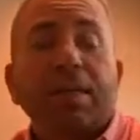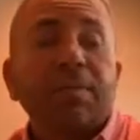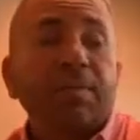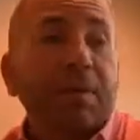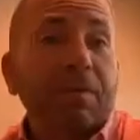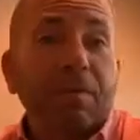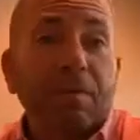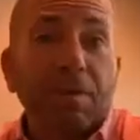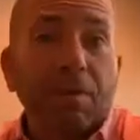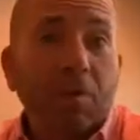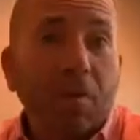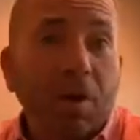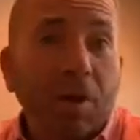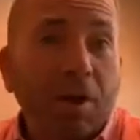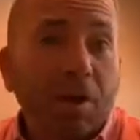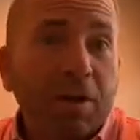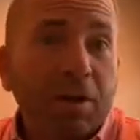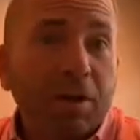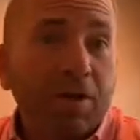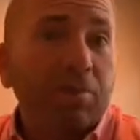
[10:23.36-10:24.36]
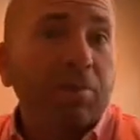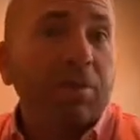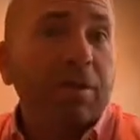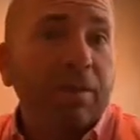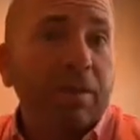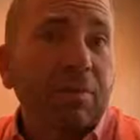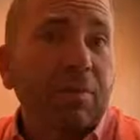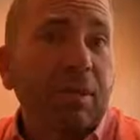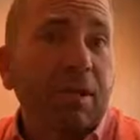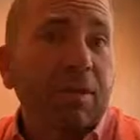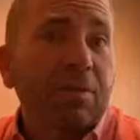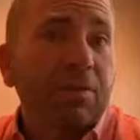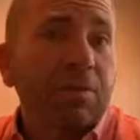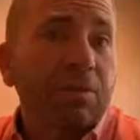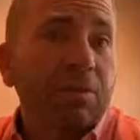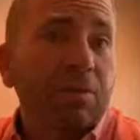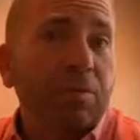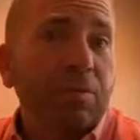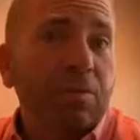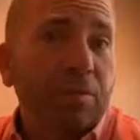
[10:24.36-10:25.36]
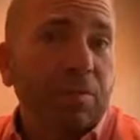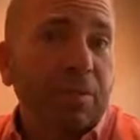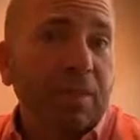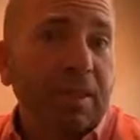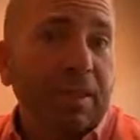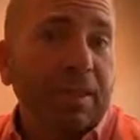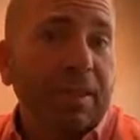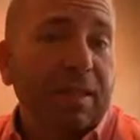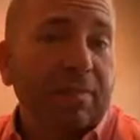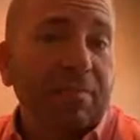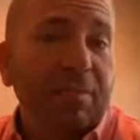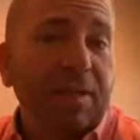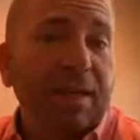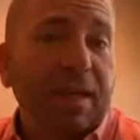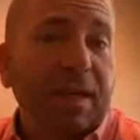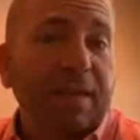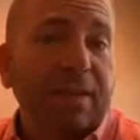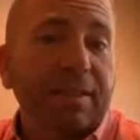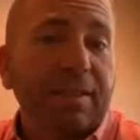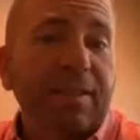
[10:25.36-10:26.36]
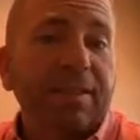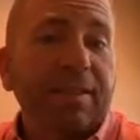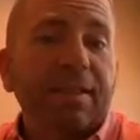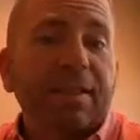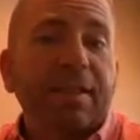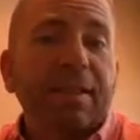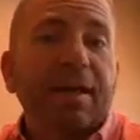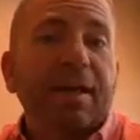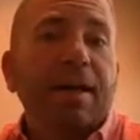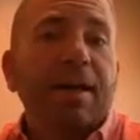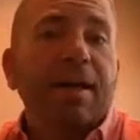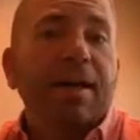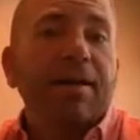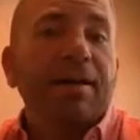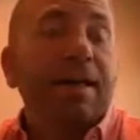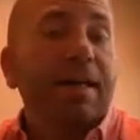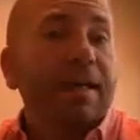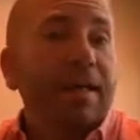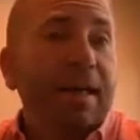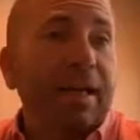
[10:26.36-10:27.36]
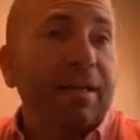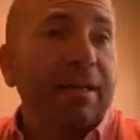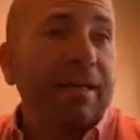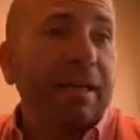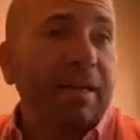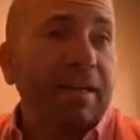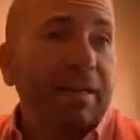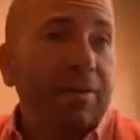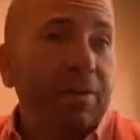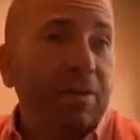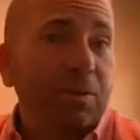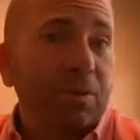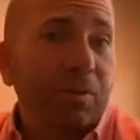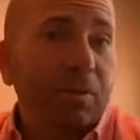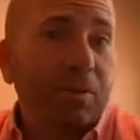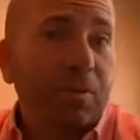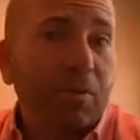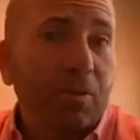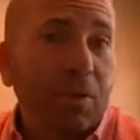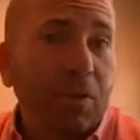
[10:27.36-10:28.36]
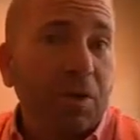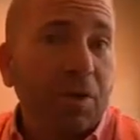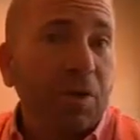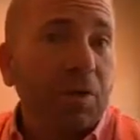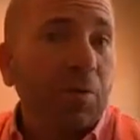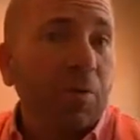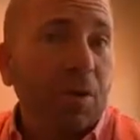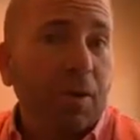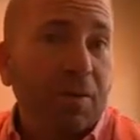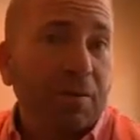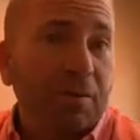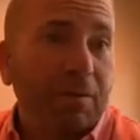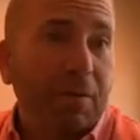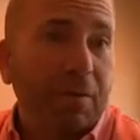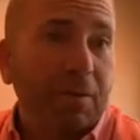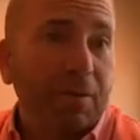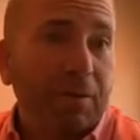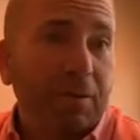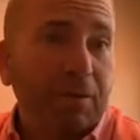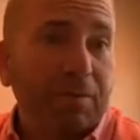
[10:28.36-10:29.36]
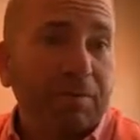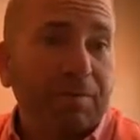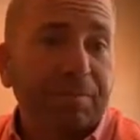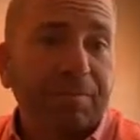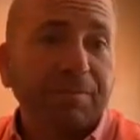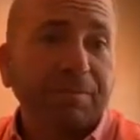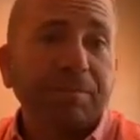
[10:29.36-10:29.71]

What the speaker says: if you are, you really want to do some thinking behind it. Again, like I told you before, you are a filter.